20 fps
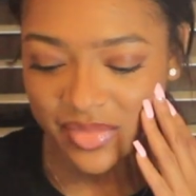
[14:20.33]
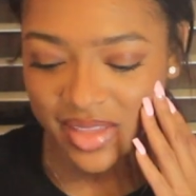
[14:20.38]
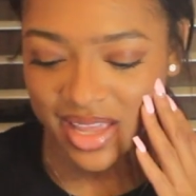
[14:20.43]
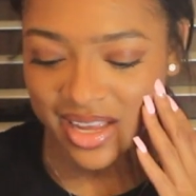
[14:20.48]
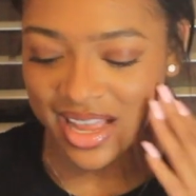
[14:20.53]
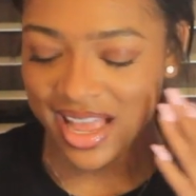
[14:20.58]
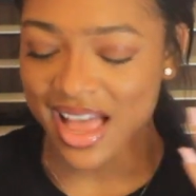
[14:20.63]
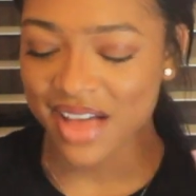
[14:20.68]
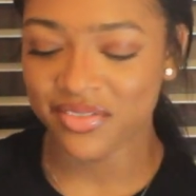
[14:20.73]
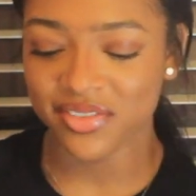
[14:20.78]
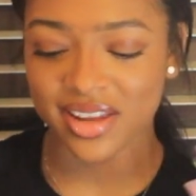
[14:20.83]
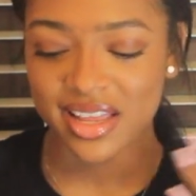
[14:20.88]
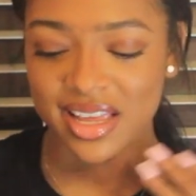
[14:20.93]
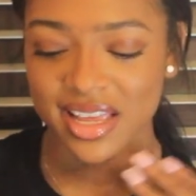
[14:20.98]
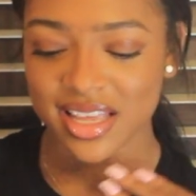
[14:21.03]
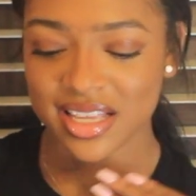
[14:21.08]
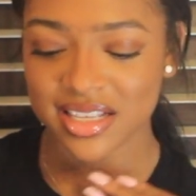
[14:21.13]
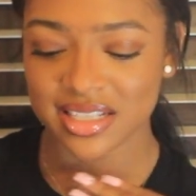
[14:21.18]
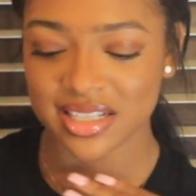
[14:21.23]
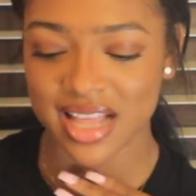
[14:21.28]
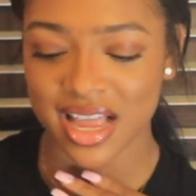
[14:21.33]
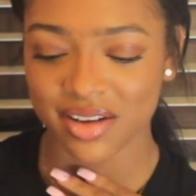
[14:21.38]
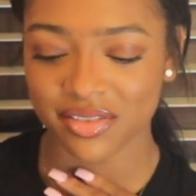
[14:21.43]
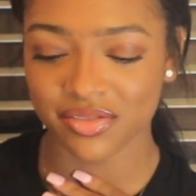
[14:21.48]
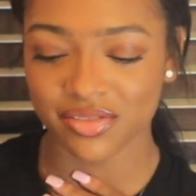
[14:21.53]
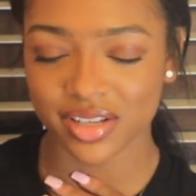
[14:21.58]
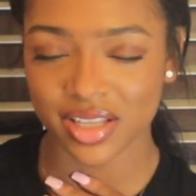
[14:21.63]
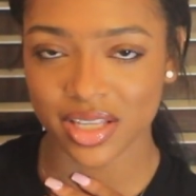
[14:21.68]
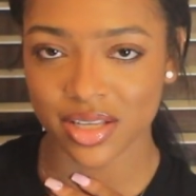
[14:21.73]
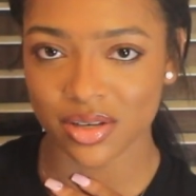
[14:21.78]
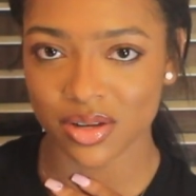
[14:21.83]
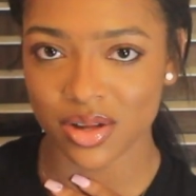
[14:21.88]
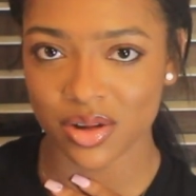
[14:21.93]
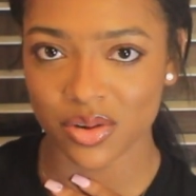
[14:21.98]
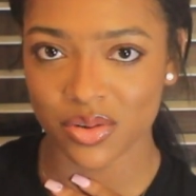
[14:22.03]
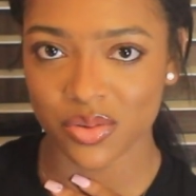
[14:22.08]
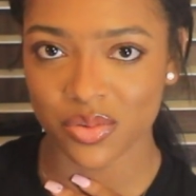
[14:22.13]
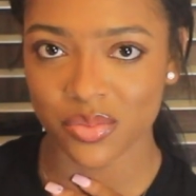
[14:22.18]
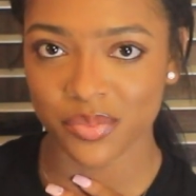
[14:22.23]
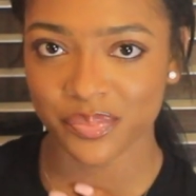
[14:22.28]
Like I feel like it's not really
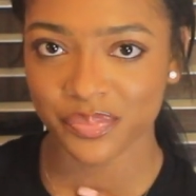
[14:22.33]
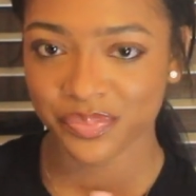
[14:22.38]
no,